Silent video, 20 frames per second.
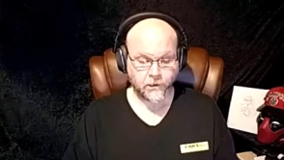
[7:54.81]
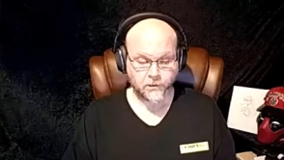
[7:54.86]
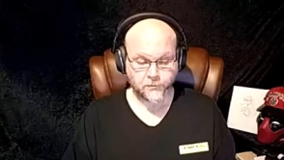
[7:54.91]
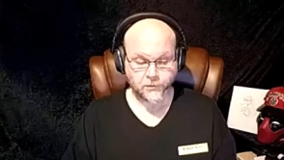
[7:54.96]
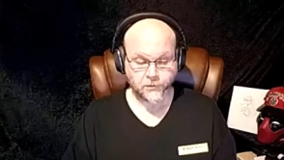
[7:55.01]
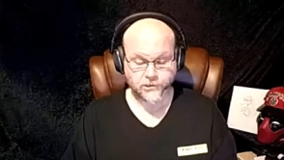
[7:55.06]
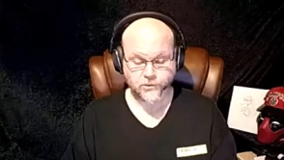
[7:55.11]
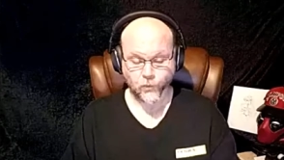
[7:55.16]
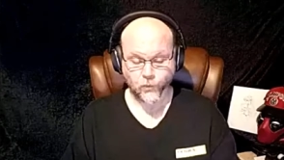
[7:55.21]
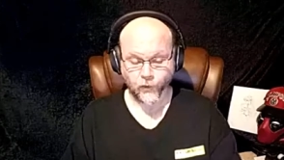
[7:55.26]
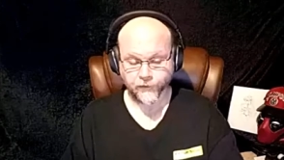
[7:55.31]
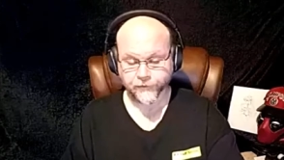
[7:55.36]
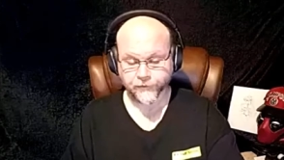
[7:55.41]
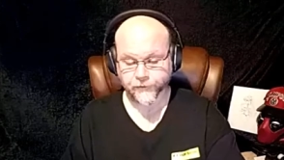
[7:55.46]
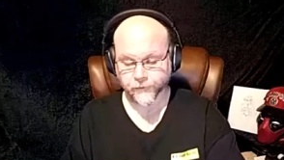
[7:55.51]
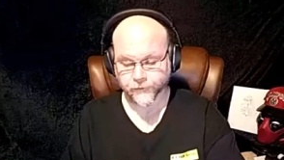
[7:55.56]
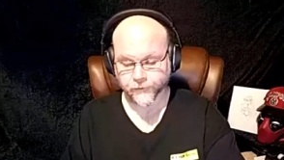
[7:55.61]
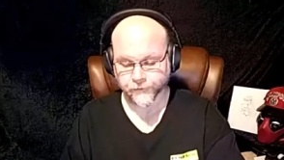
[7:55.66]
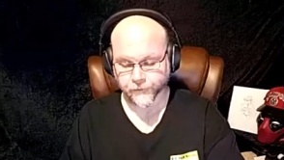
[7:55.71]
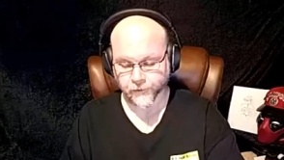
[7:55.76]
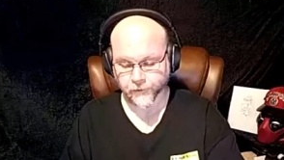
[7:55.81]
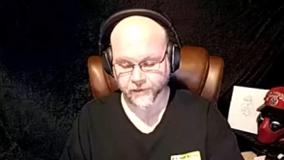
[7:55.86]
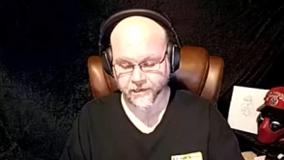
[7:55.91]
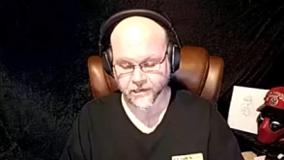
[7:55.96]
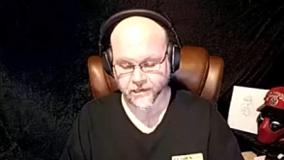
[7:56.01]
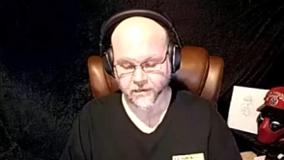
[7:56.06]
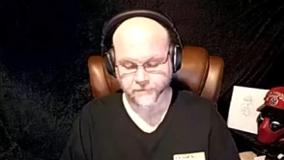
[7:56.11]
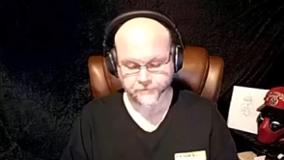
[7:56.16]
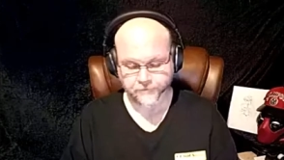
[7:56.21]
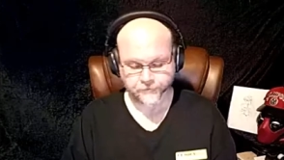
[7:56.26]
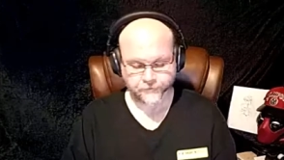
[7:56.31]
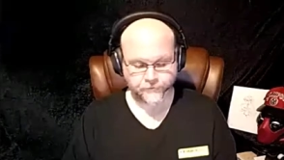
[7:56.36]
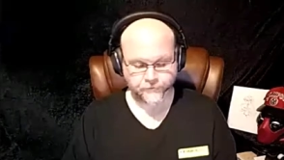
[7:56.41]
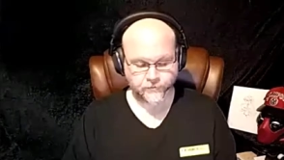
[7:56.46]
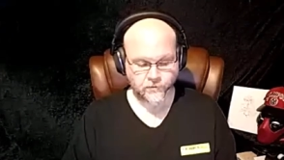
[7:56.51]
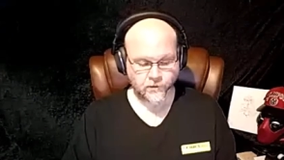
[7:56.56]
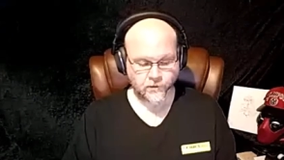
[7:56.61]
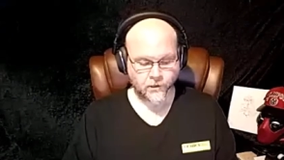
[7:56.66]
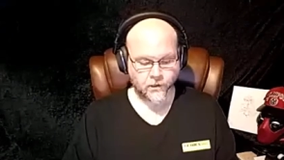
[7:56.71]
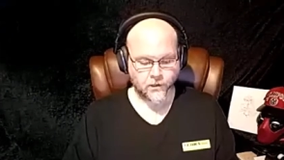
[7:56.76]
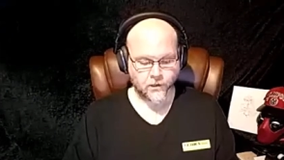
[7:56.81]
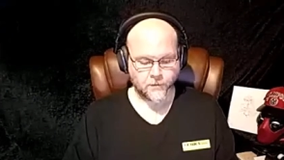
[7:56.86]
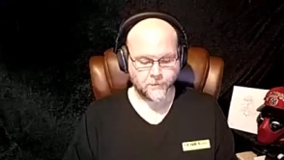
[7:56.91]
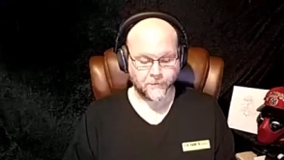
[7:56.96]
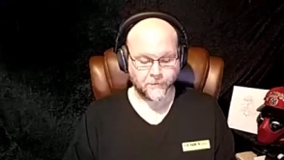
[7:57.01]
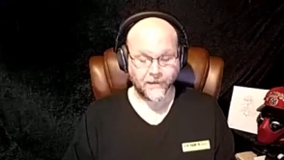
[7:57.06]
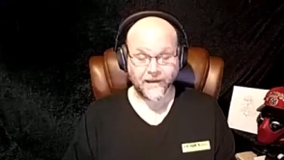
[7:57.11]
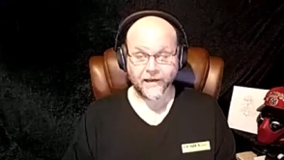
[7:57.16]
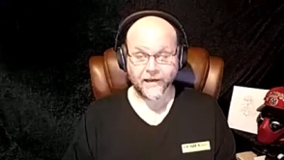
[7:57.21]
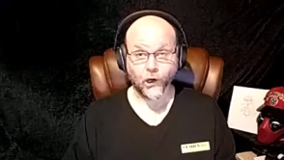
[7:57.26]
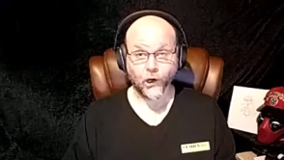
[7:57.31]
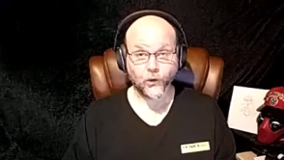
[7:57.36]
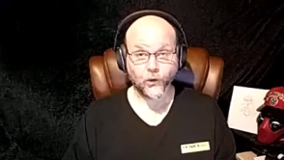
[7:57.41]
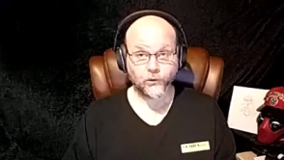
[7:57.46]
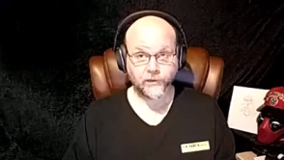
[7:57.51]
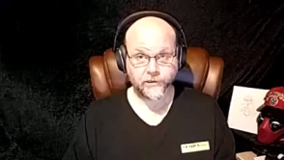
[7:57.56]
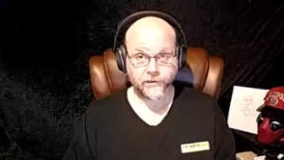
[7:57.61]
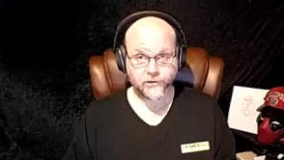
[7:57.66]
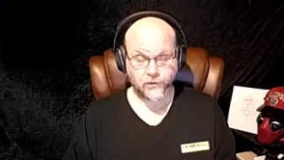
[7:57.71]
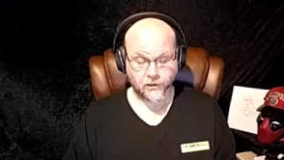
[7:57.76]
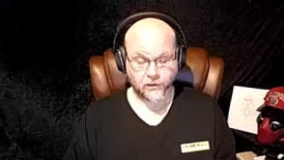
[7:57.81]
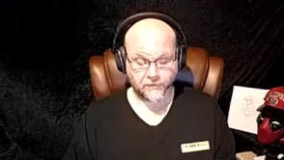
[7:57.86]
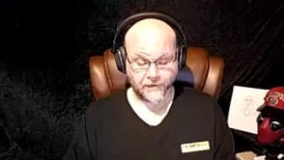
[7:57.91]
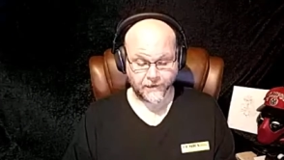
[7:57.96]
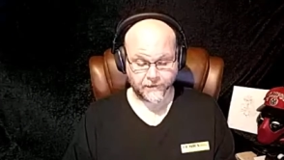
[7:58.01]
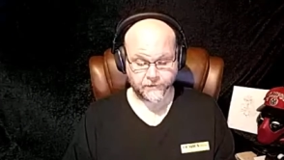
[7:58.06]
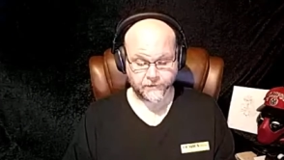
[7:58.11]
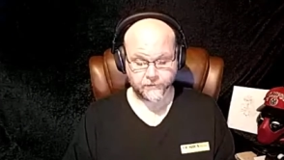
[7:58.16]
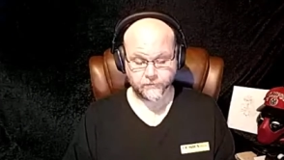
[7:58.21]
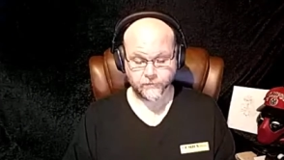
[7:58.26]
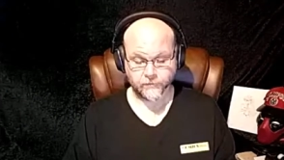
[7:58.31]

Books 1 through 3, my only drawback,